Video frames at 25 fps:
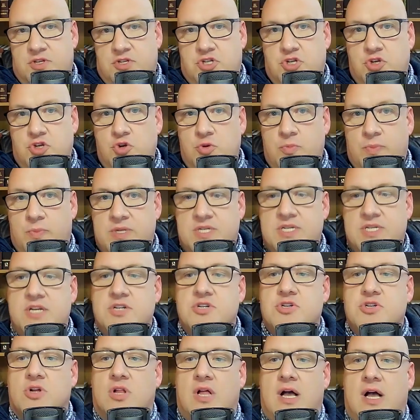two
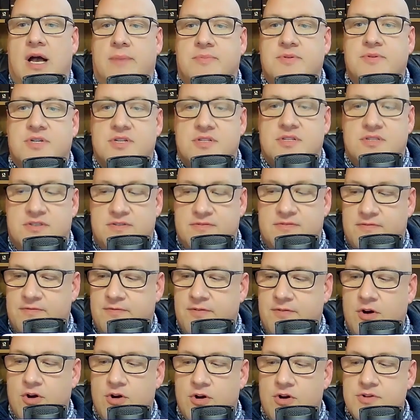potential options.
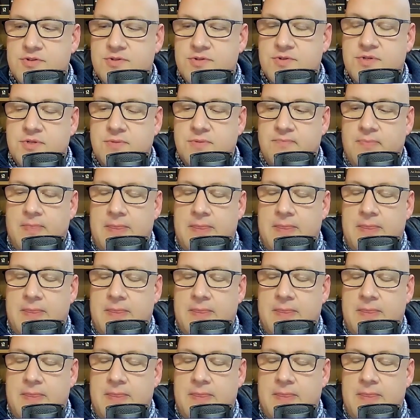First,